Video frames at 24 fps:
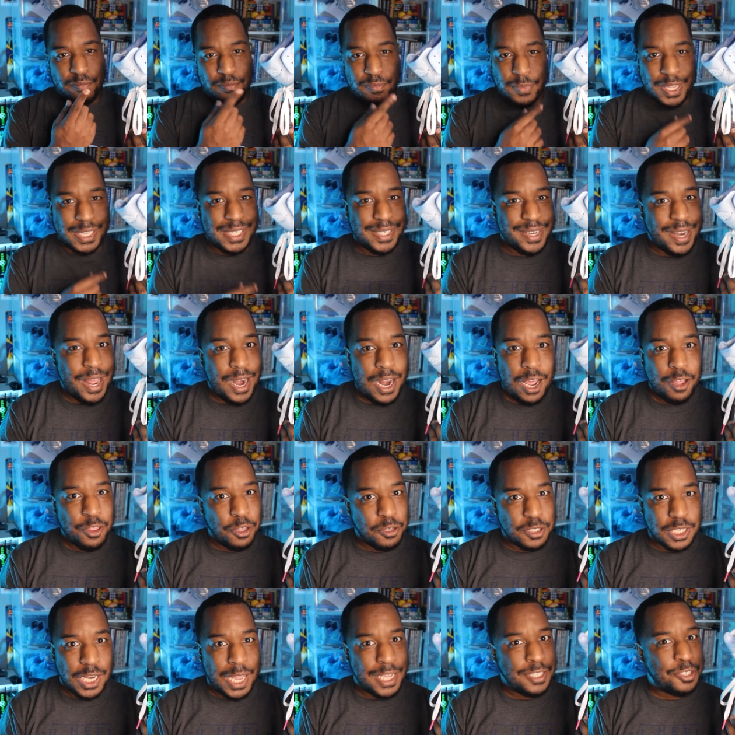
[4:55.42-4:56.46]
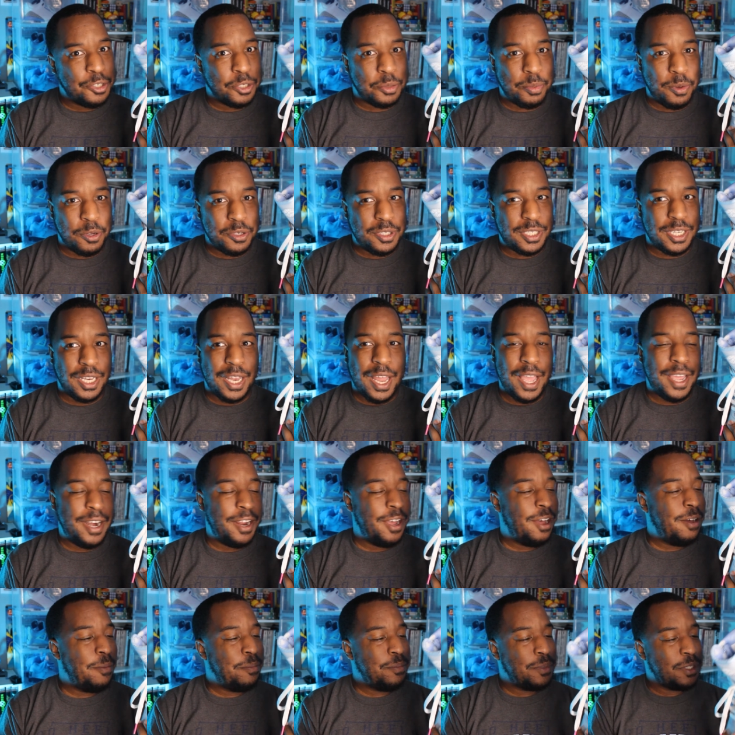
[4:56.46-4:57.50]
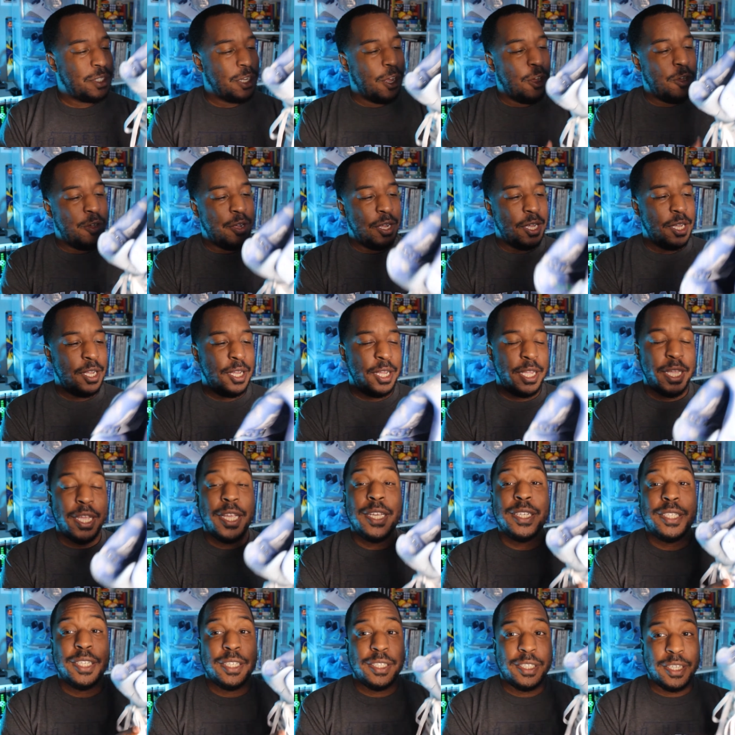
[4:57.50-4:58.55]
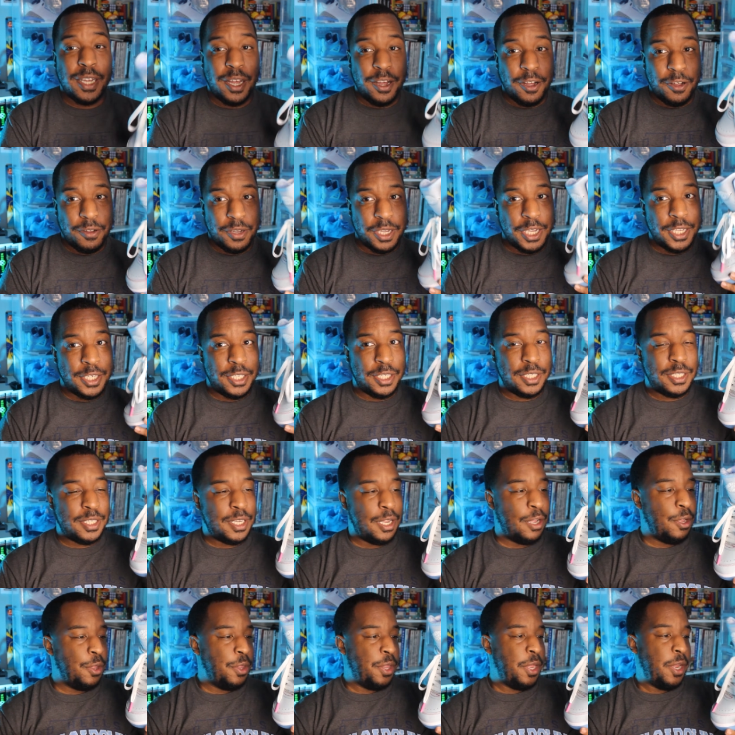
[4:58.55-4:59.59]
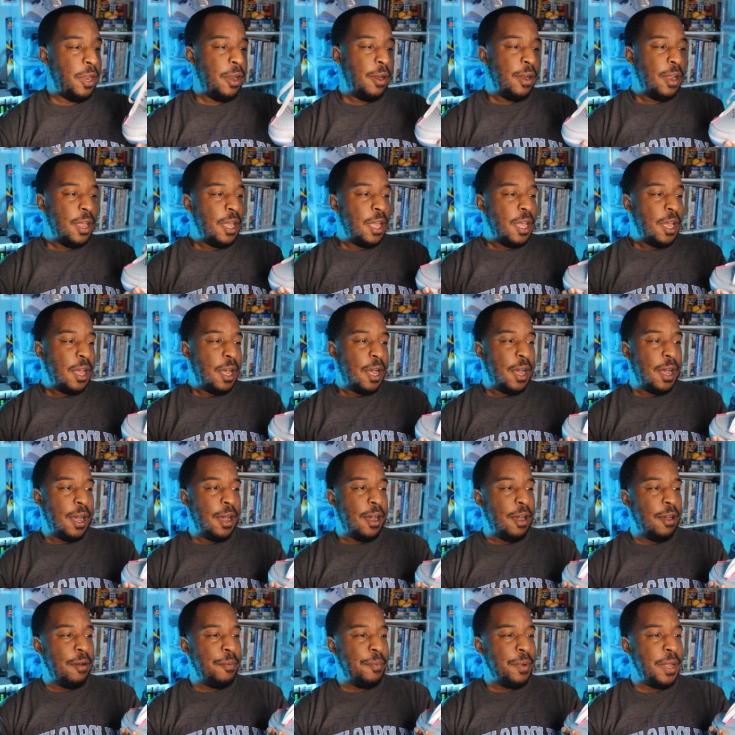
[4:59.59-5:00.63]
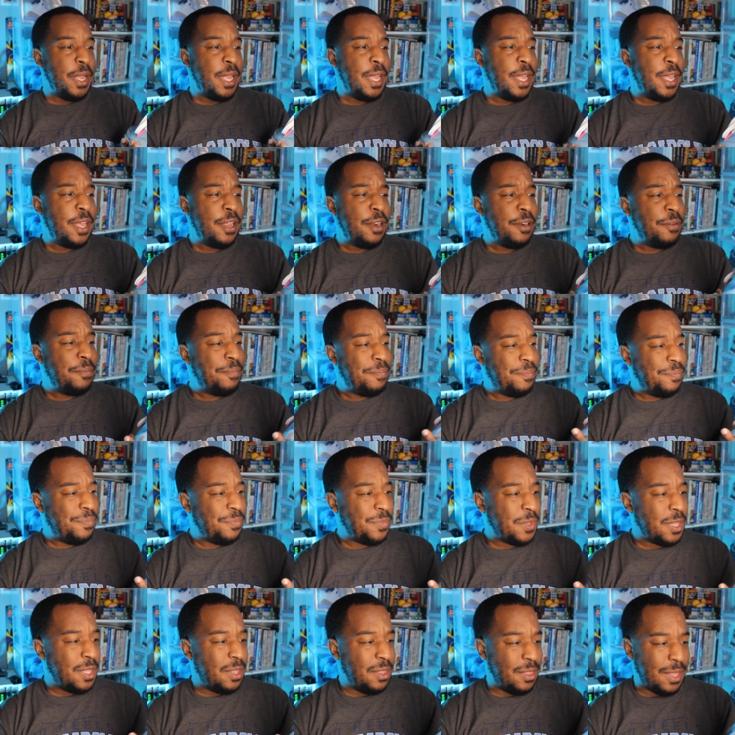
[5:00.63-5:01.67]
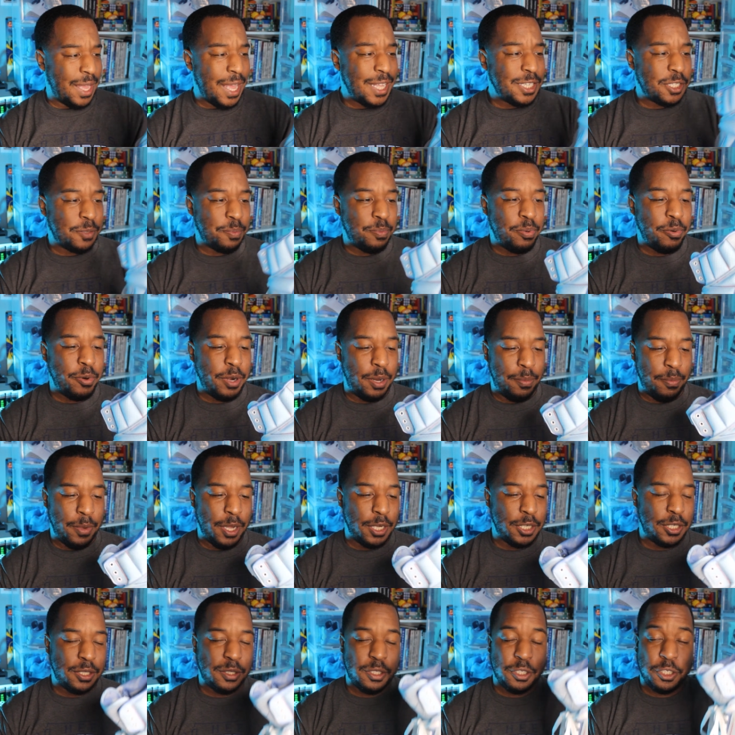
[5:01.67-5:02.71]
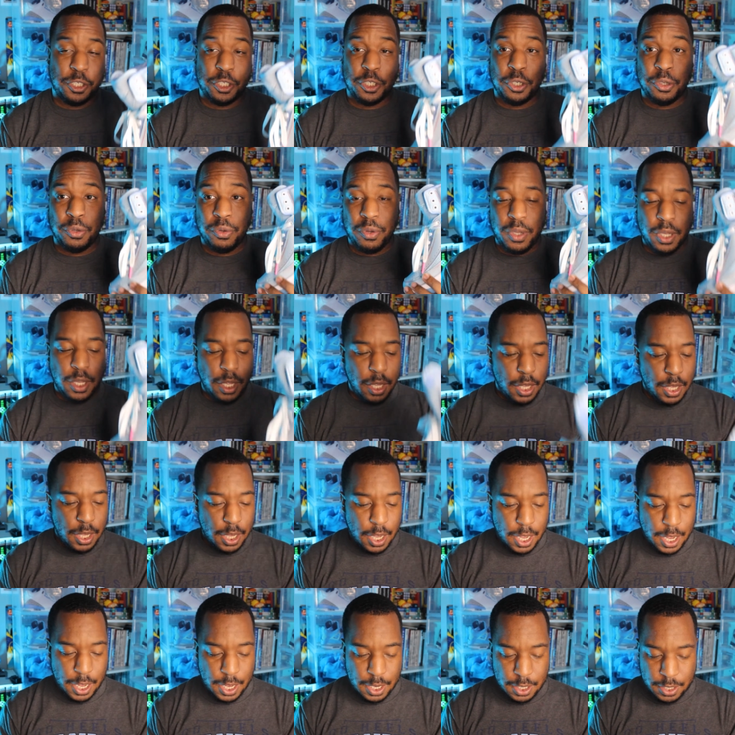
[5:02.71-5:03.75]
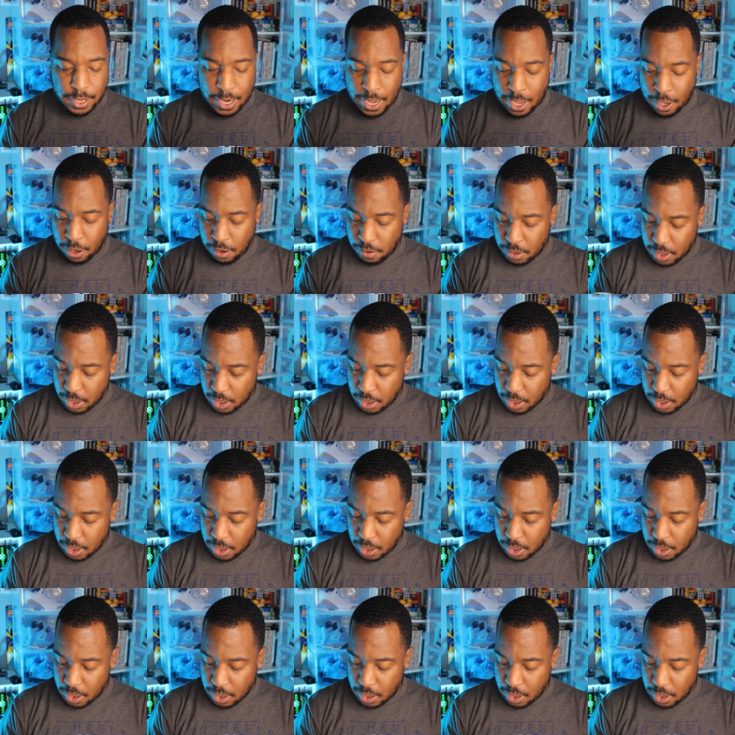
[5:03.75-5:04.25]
that's not how those lights are supposed to light up. So easy tell, easy tell there. Um, and that's pretty much the shoe. Uh, now